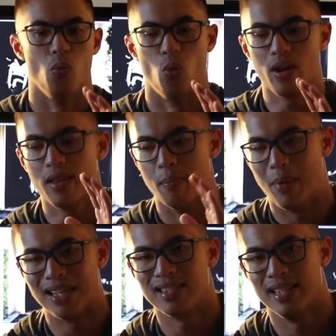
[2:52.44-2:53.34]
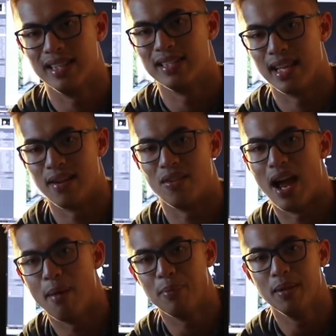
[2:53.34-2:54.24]
One of the best things that ever
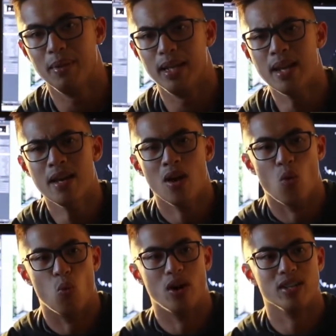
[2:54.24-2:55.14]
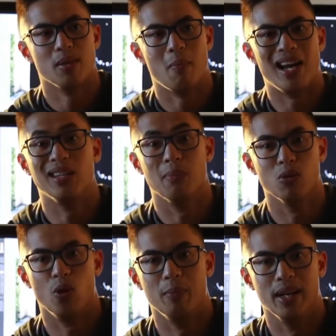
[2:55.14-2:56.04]
happened to me was my
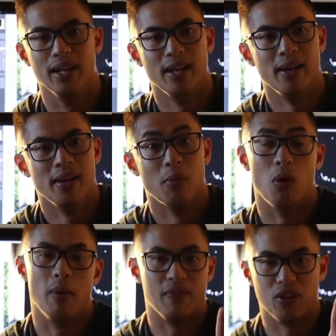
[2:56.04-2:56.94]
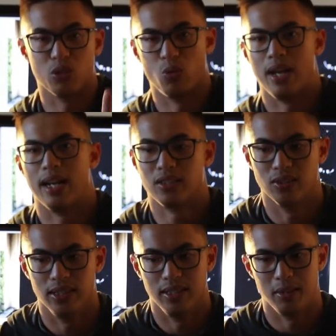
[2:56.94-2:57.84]
deployment. Well, my first one
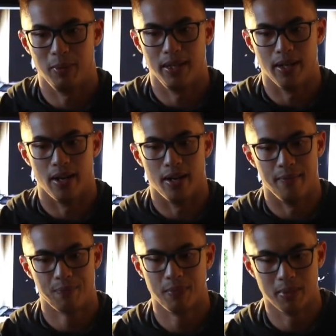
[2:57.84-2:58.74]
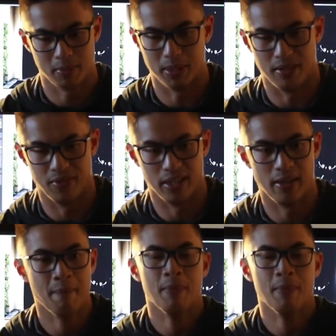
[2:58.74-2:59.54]
actually, to be specific.